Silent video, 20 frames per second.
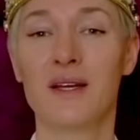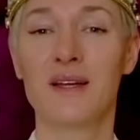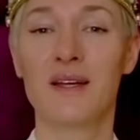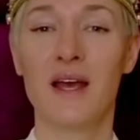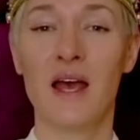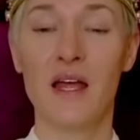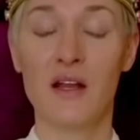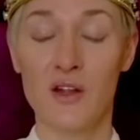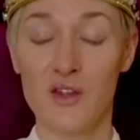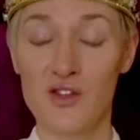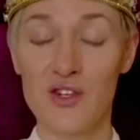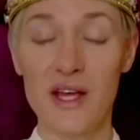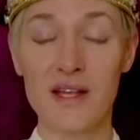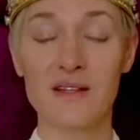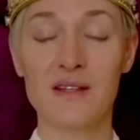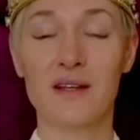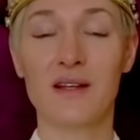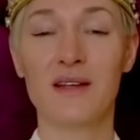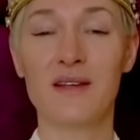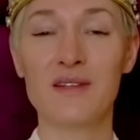
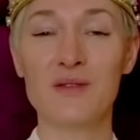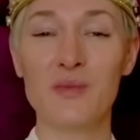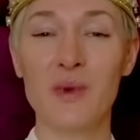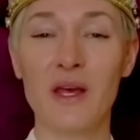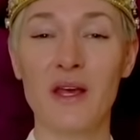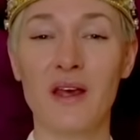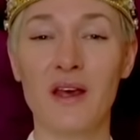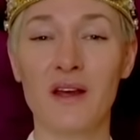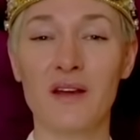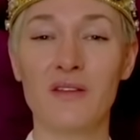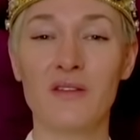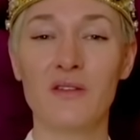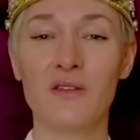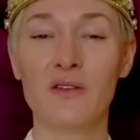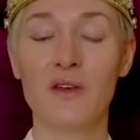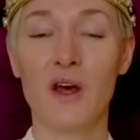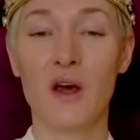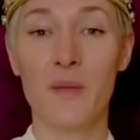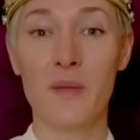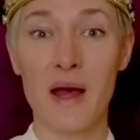energetically speaking,
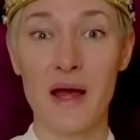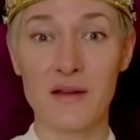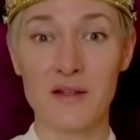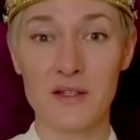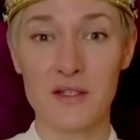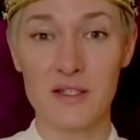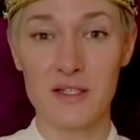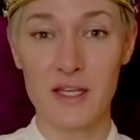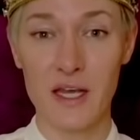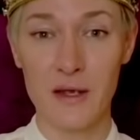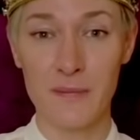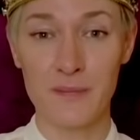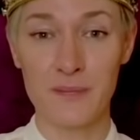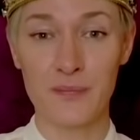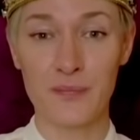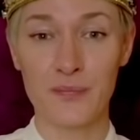to Her Majesty.